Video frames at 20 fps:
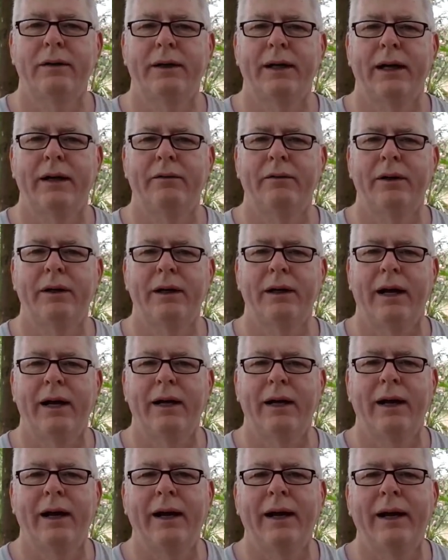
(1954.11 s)
Kevin
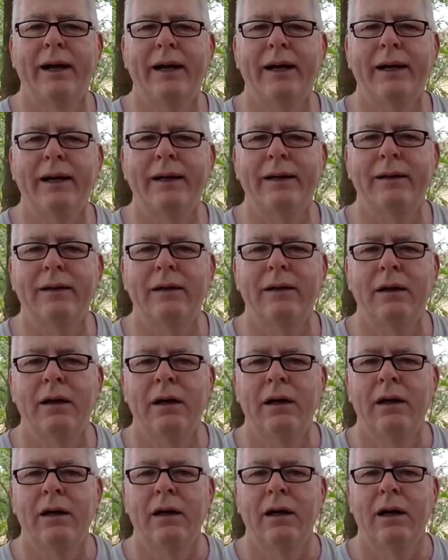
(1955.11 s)
and
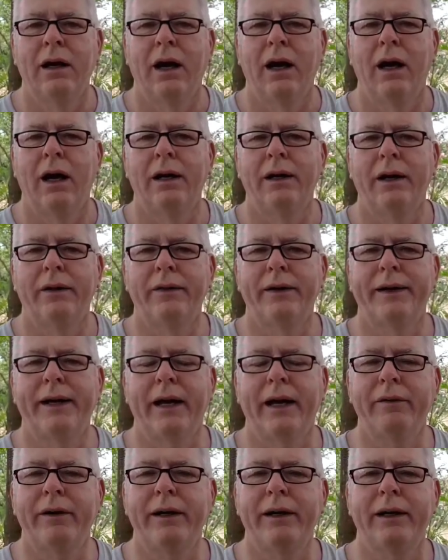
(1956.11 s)
another
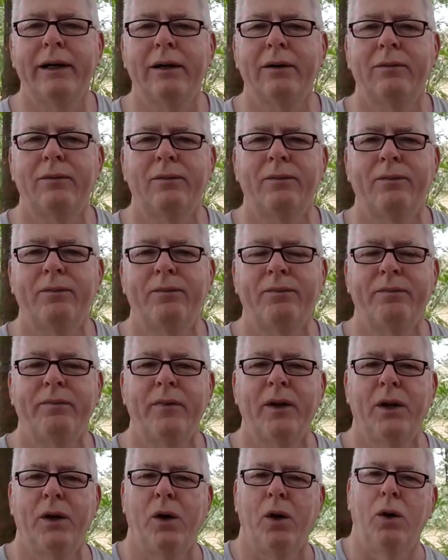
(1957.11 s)
Kevin here.
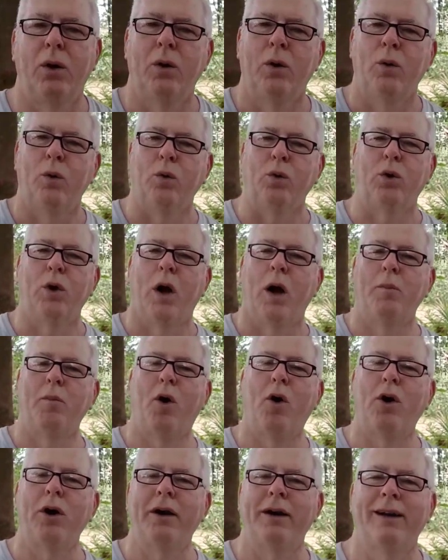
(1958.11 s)
Come
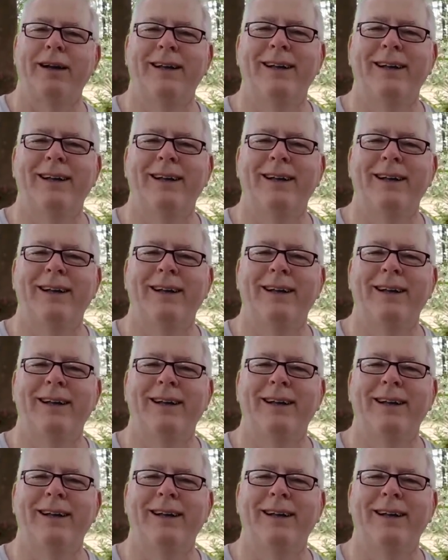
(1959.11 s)
on.